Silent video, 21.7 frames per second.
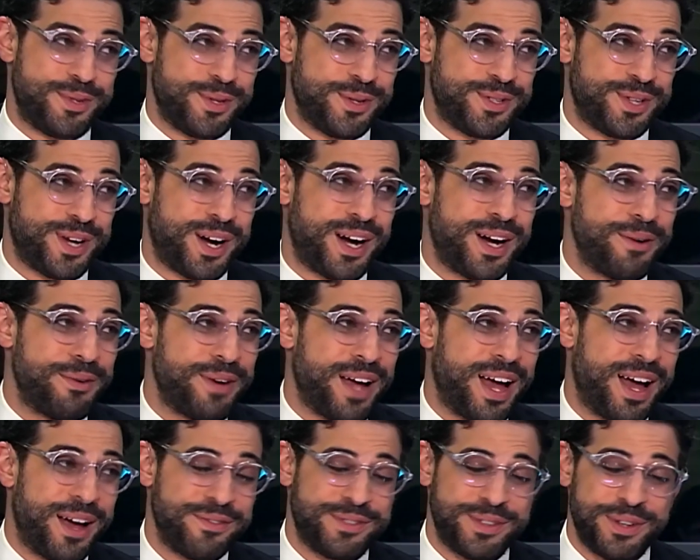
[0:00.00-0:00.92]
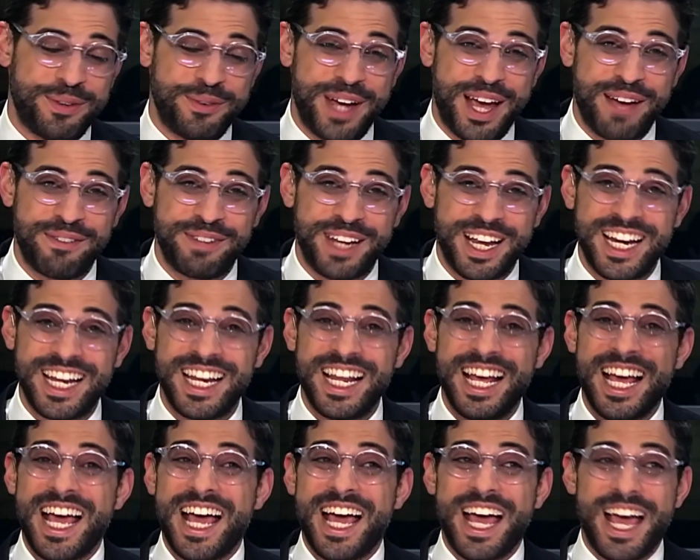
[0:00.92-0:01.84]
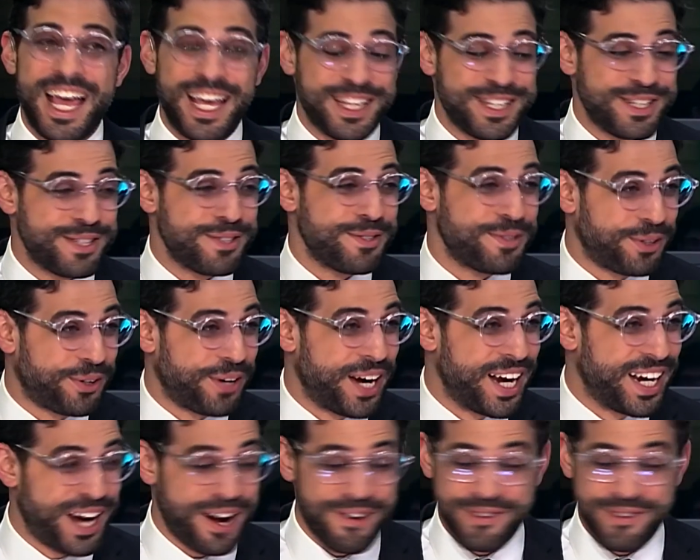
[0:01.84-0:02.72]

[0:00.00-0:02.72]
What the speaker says: so sorry. We have to edit. This is a great